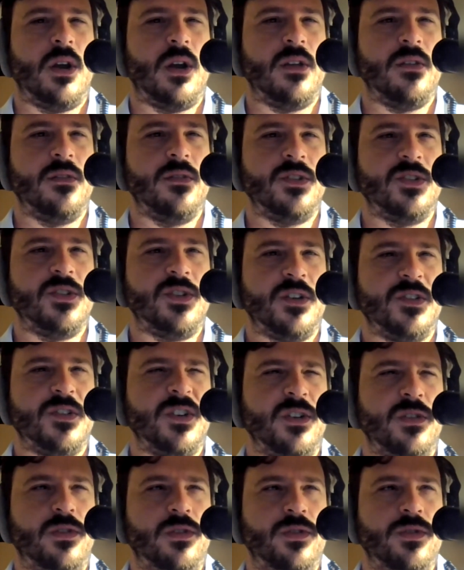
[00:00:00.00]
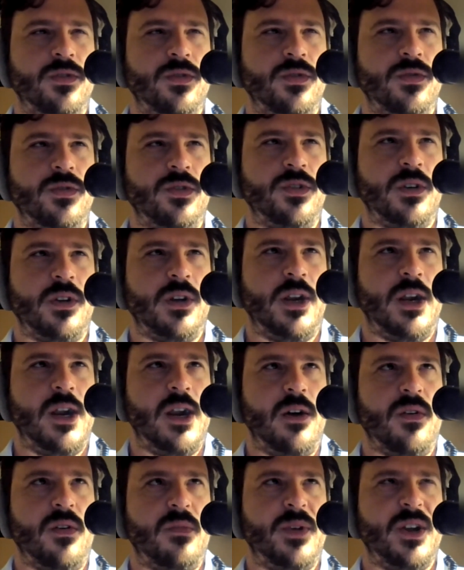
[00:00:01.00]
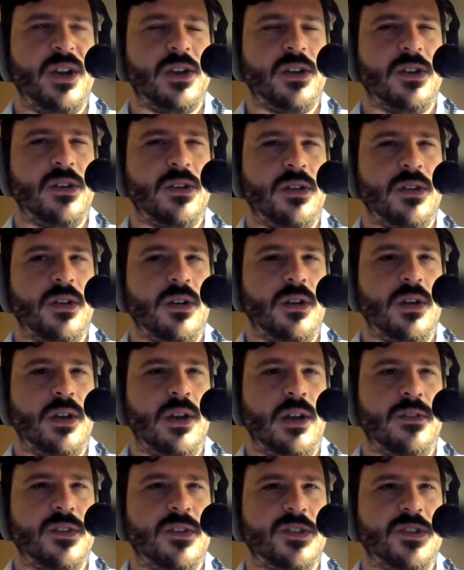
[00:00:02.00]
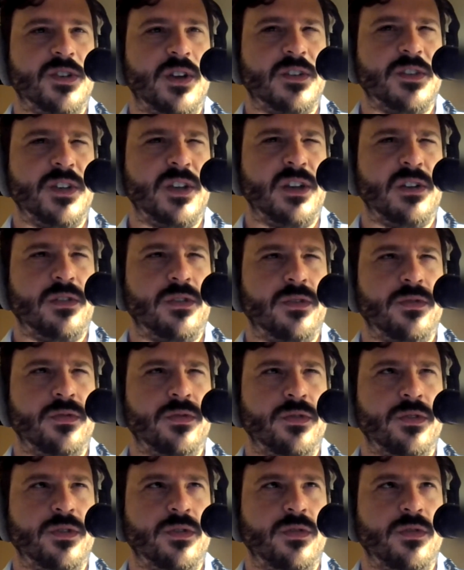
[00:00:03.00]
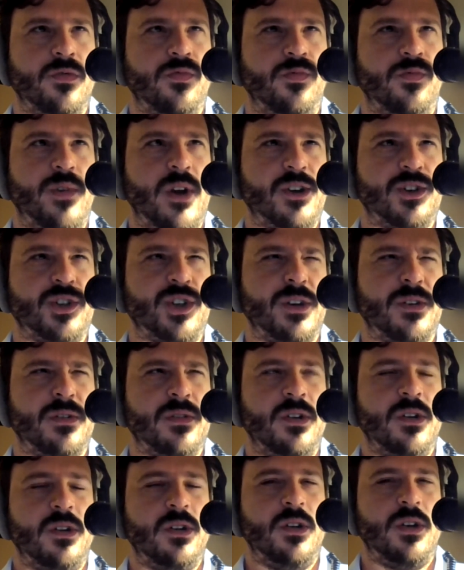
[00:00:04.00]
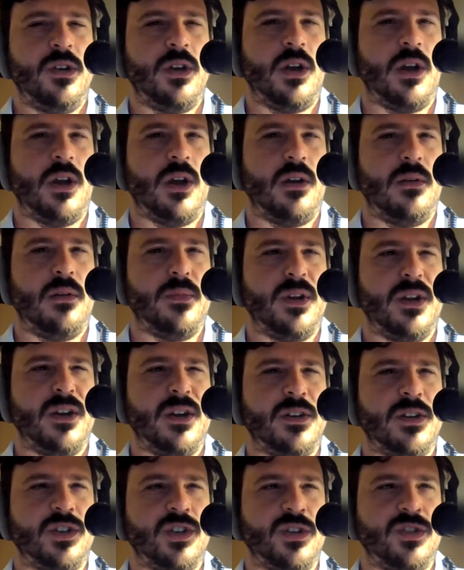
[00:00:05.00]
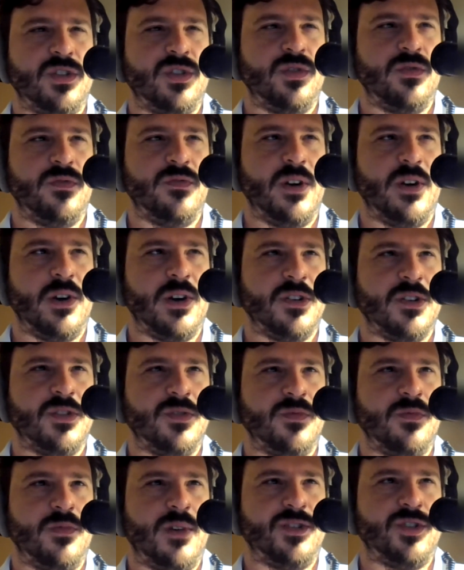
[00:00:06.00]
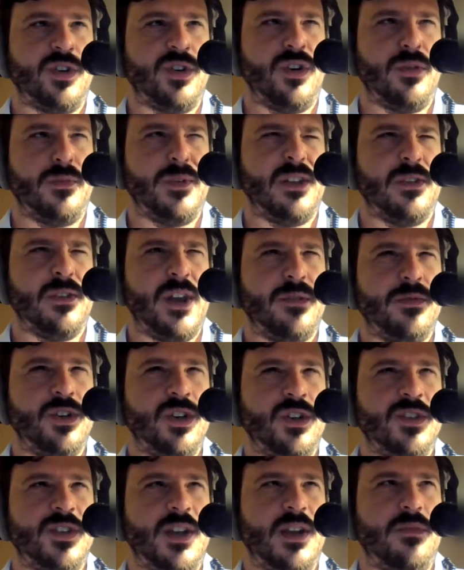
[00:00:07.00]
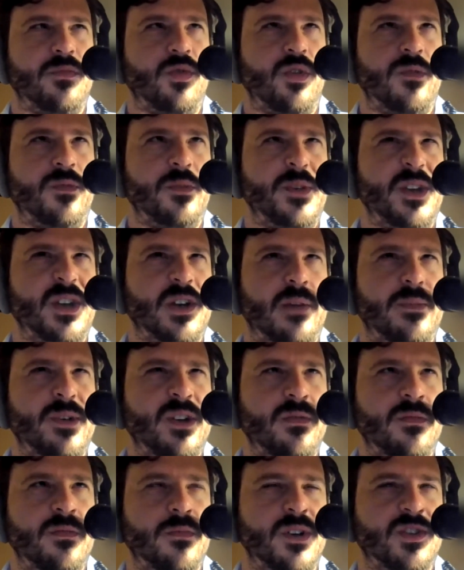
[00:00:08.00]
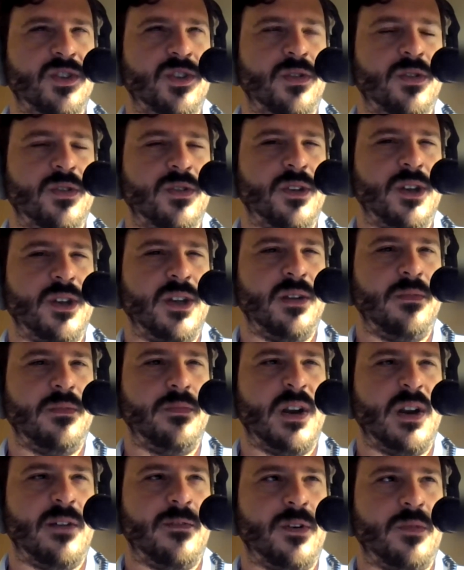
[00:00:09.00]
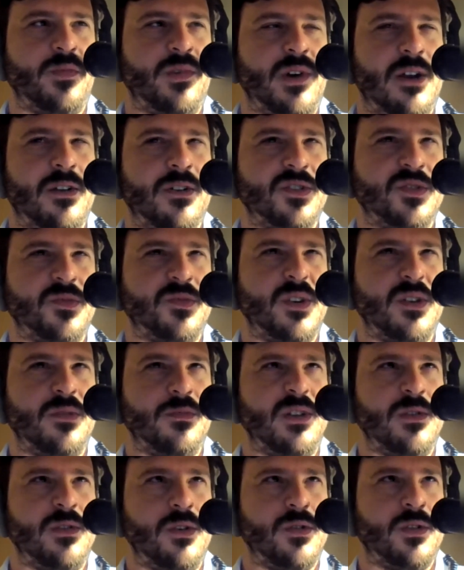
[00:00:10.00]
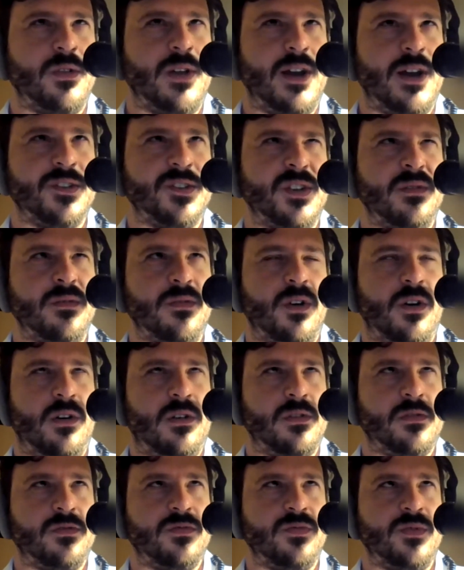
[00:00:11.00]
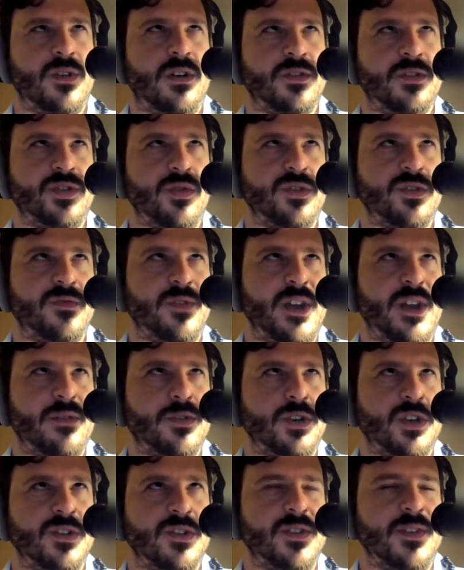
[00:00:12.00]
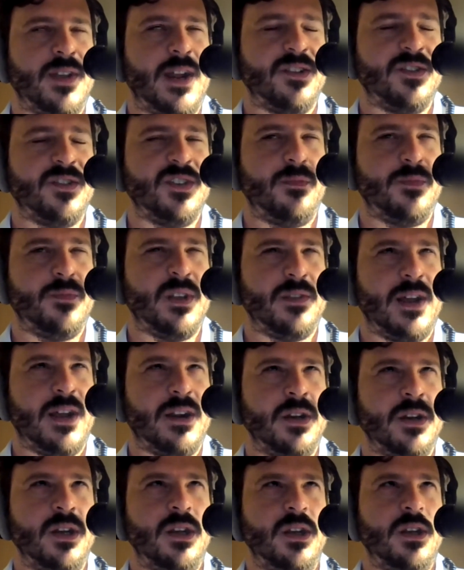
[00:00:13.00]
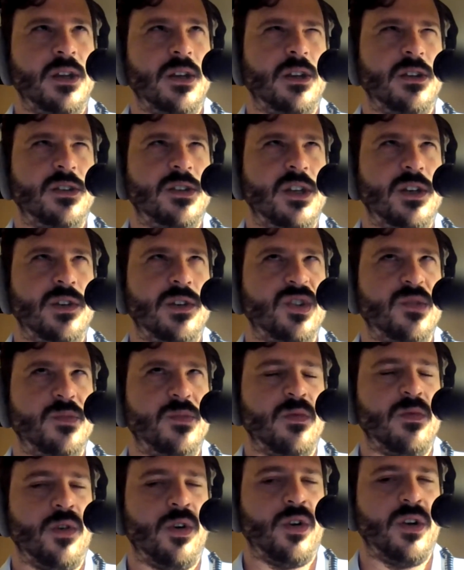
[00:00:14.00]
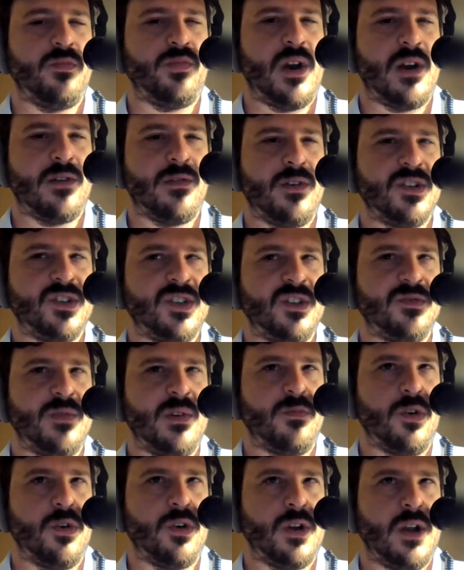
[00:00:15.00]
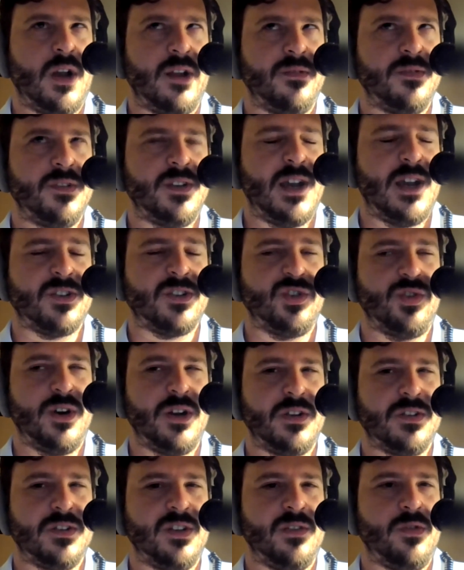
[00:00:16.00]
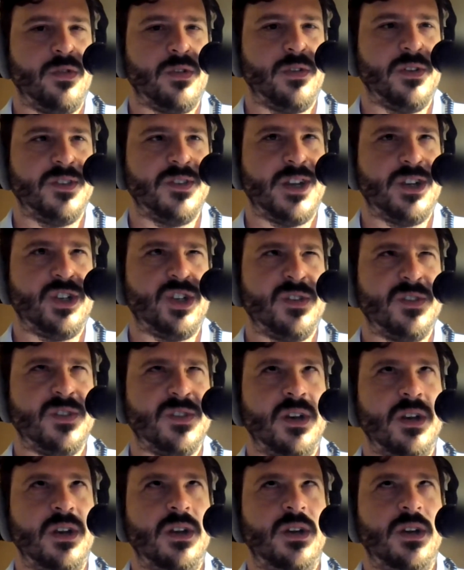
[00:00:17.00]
This does include Arabic, and this does include Russian, in addition to various Western European languages, and more will be coming. Many of our products, we localize in all sorts of languages, and that is something that continues to be a work in progress as we work on text strings and localizations.